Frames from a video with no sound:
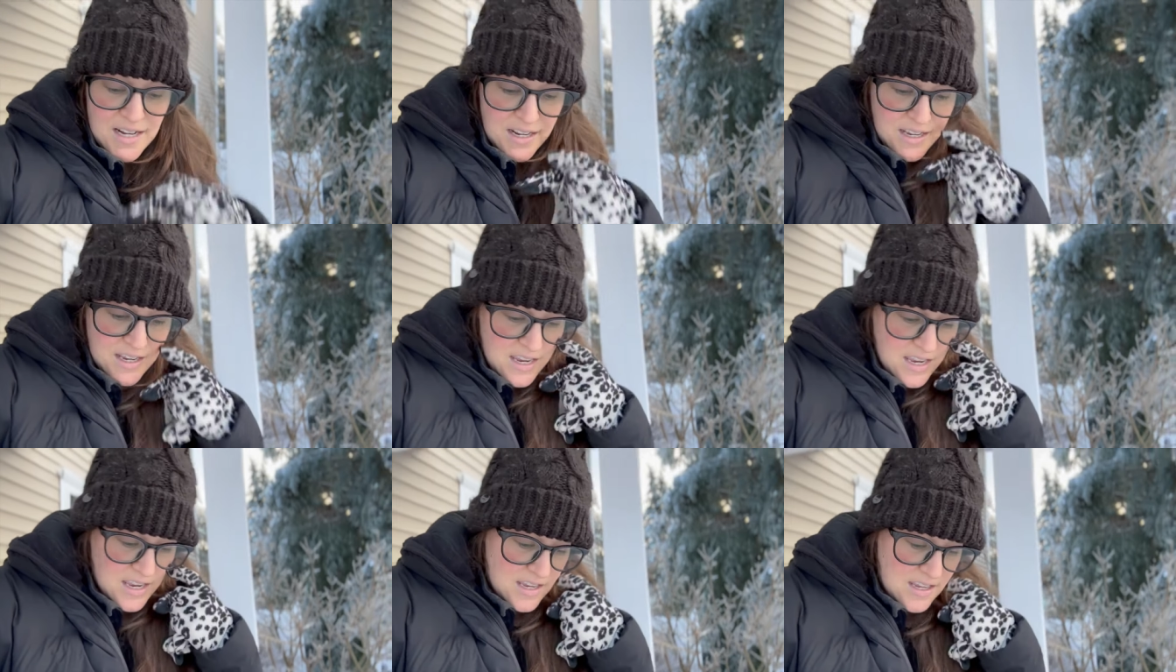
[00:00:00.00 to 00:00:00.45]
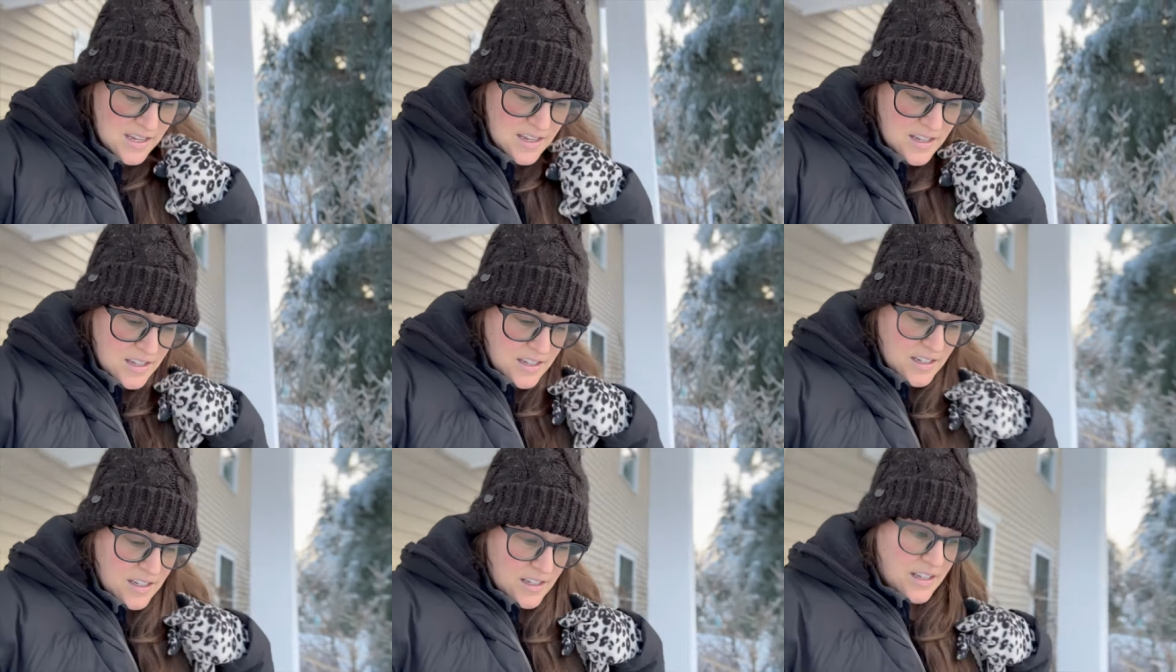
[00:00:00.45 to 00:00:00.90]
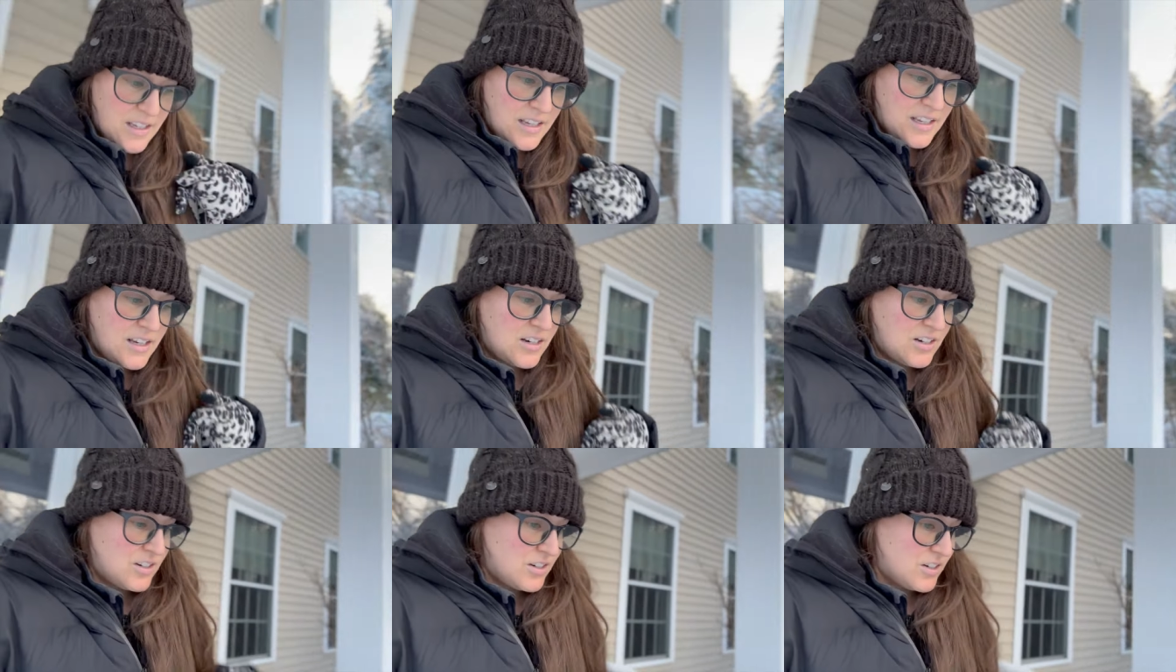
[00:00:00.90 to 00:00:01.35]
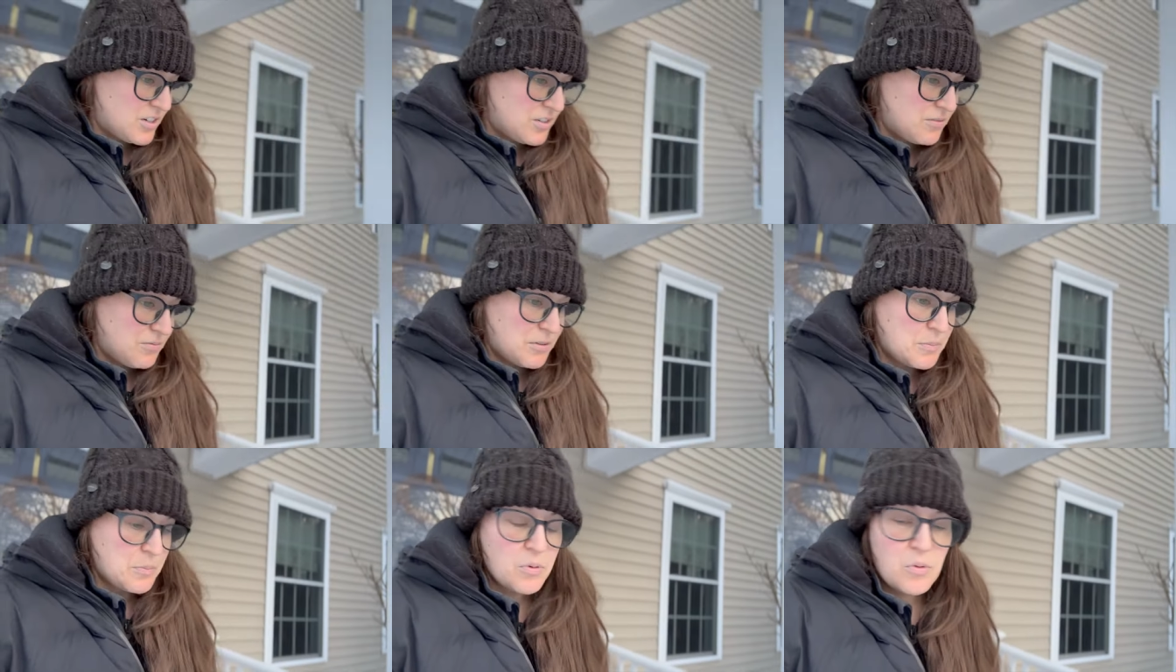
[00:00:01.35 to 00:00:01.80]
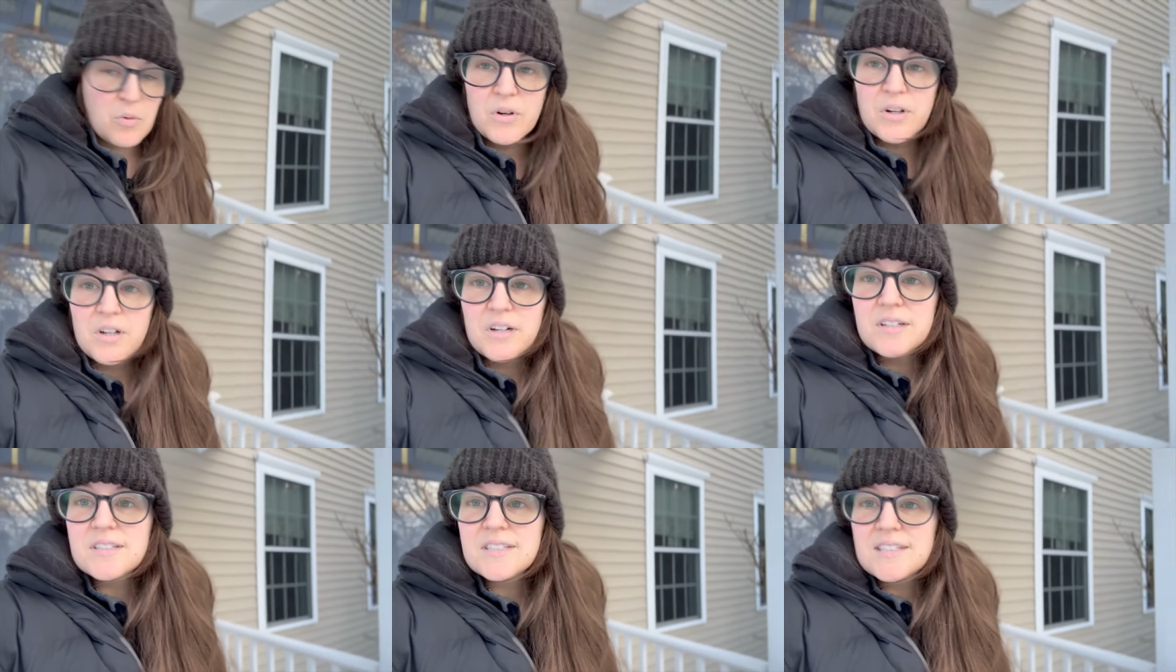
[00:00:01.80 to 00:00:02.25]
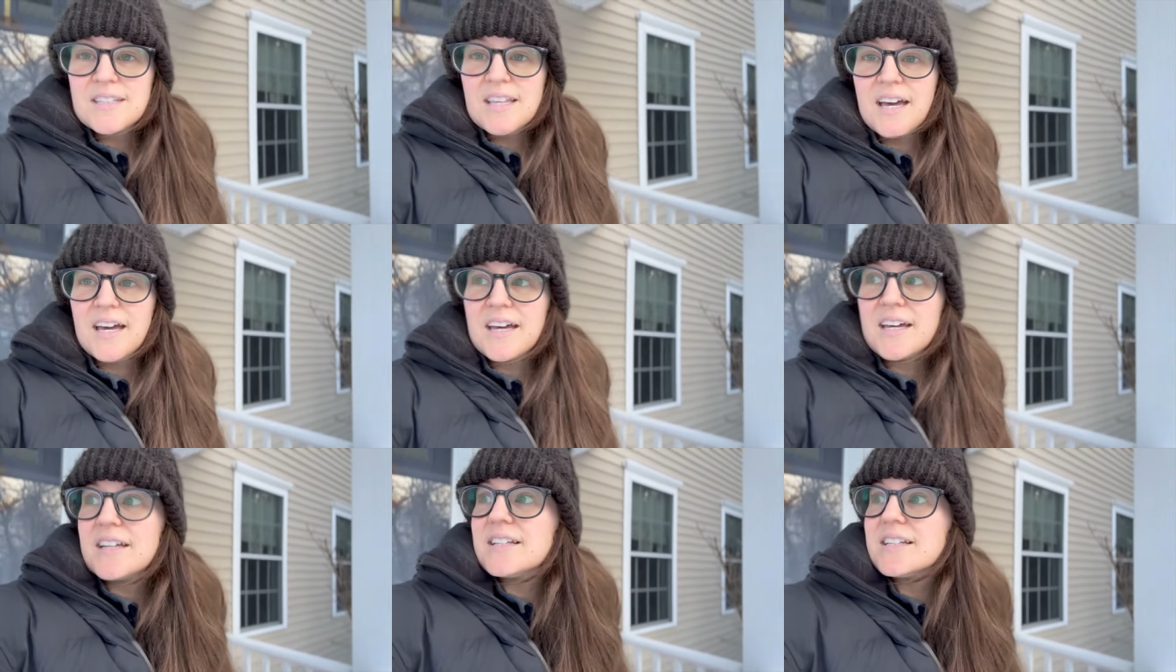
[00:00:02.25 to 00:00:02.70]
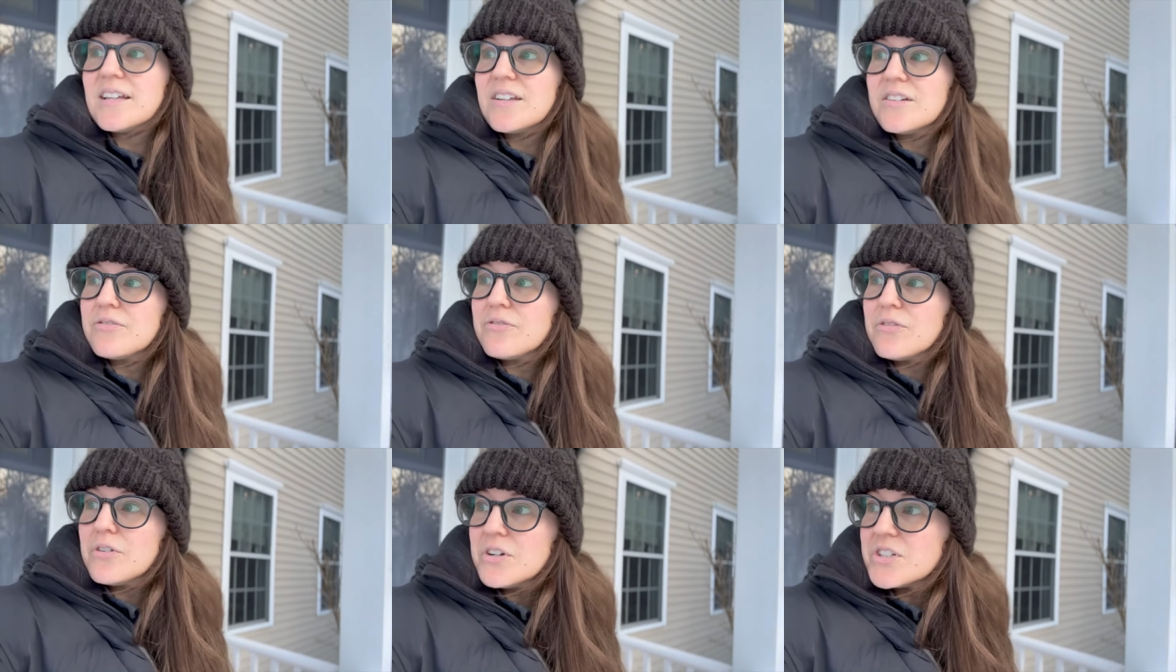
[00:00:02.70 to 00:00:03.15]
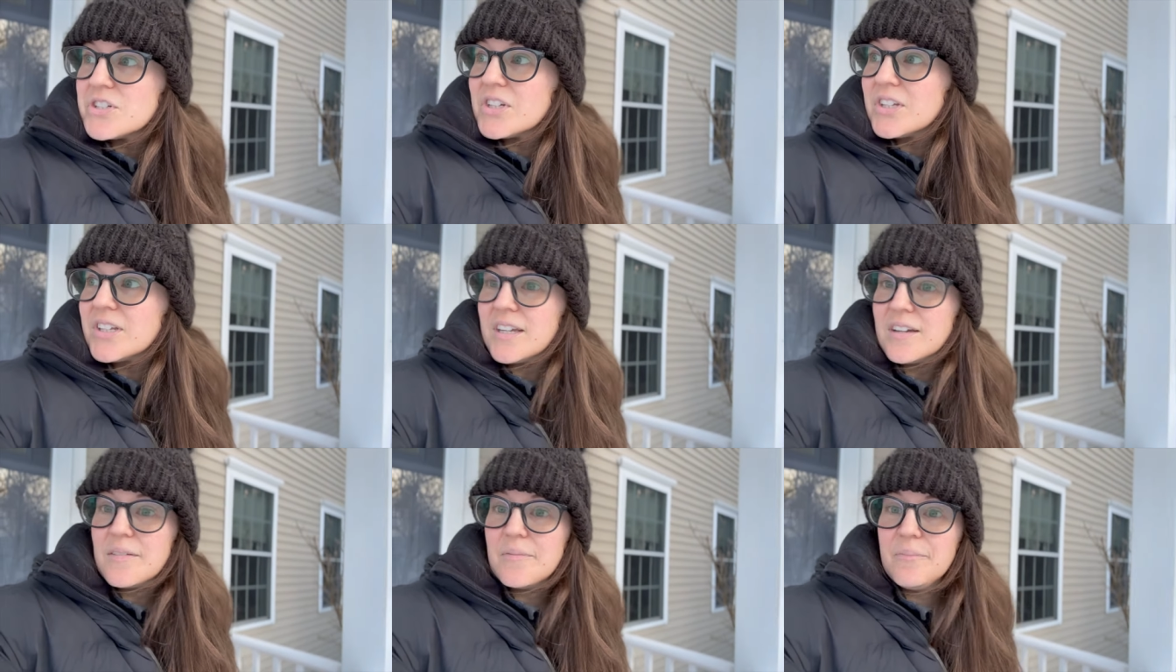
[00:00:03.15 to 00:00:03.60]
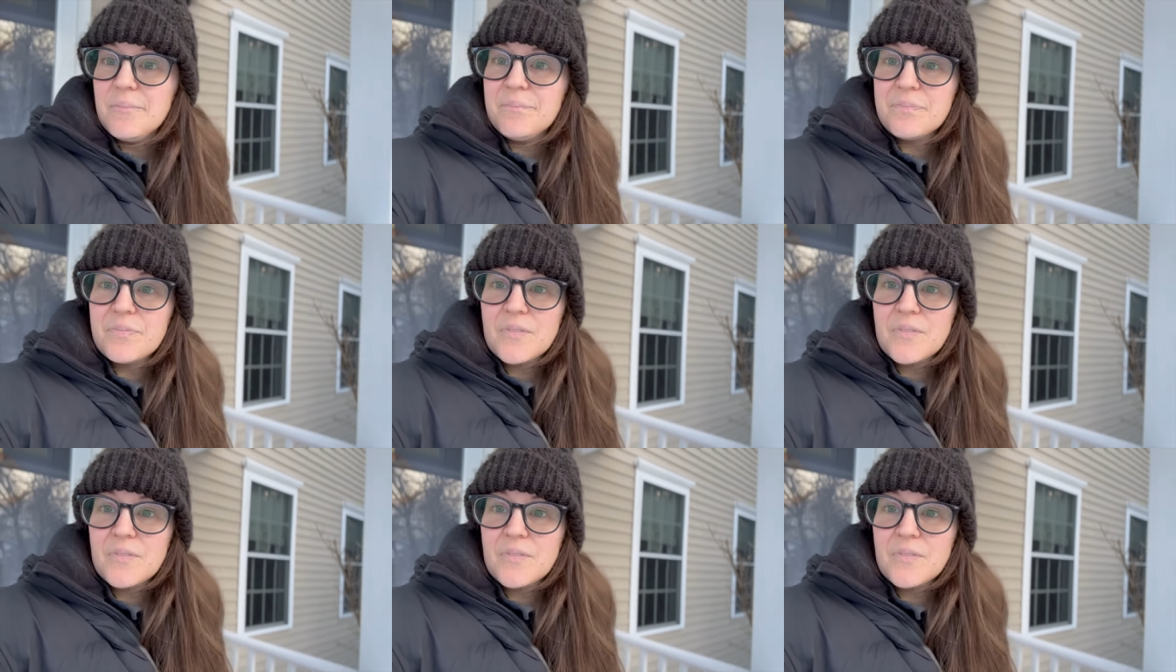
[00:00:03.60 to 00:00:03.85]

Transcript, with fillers: I heard reports that unfortunately